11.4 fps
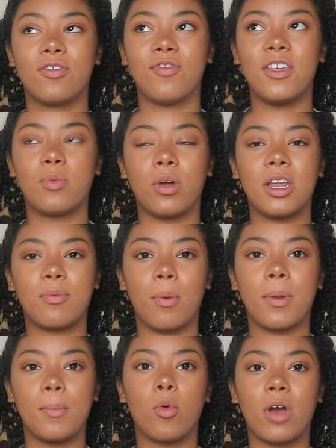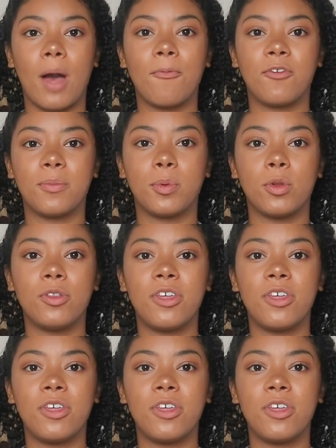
this one is probably more comfortable.